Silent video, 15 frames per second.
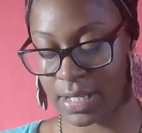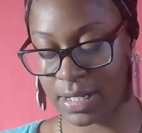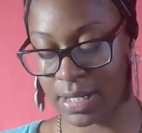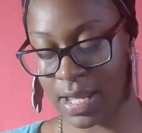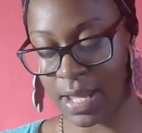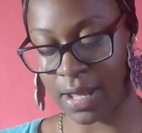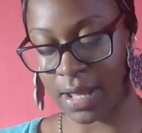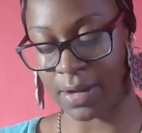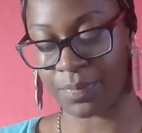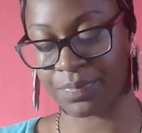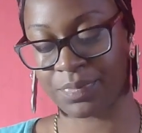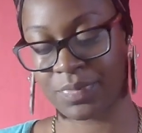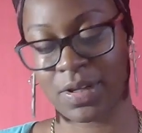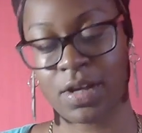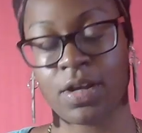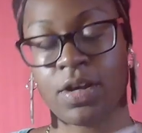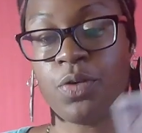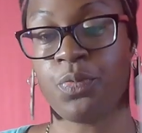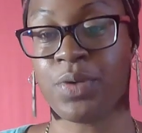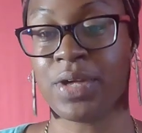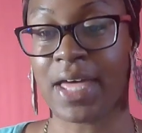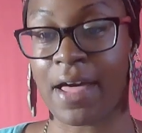Now,
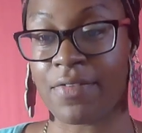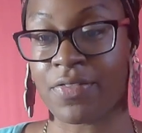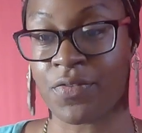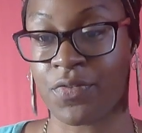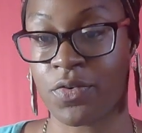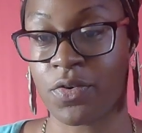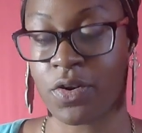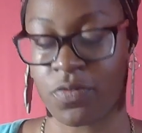we got the Four of